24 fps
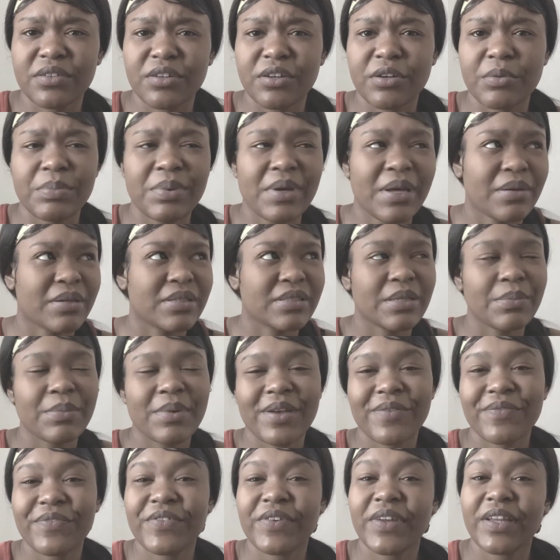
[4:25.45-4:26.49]
your girl back because they make
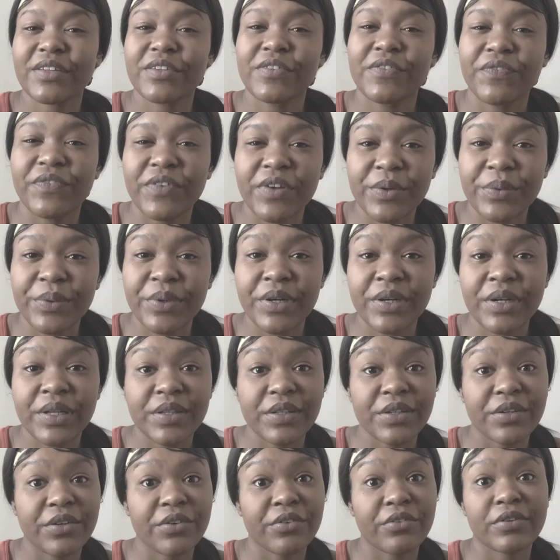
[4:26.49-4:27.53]
it feel like you flirting with another
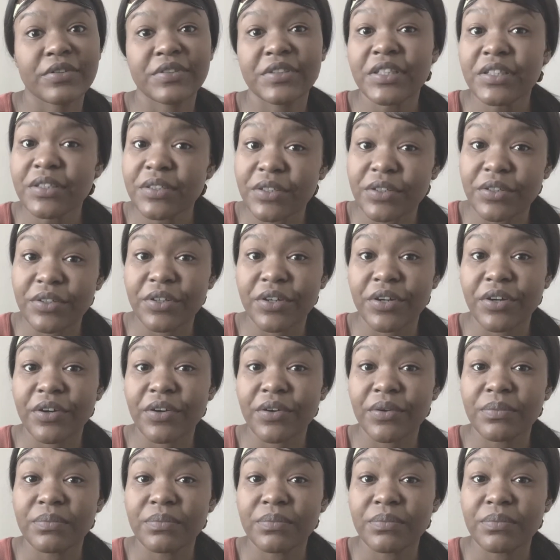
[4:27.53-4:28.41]
girl or cheating on your girl.